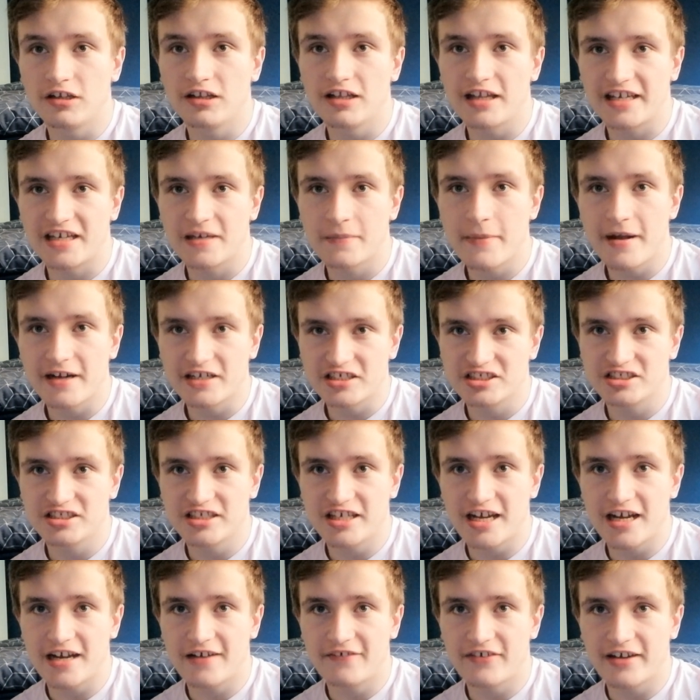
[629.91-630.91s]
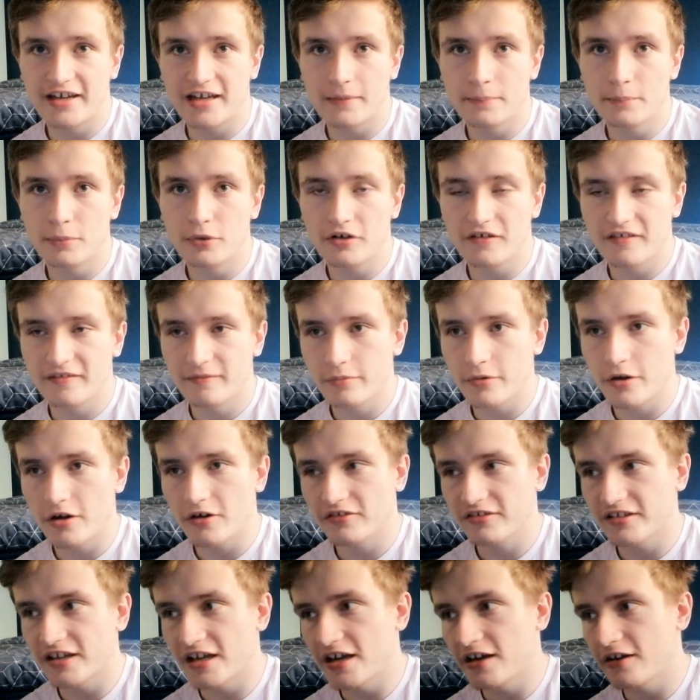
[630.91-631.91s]
Like imagine that if like a bus
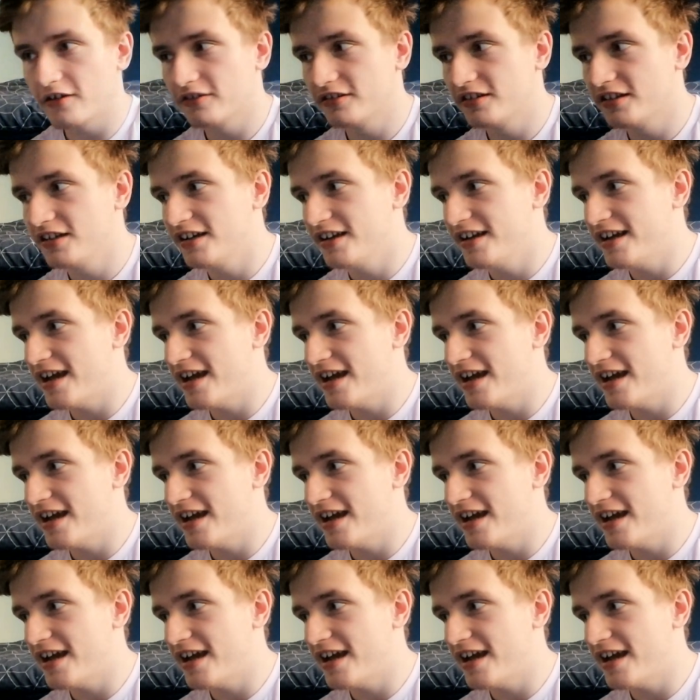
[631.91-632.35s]
broke down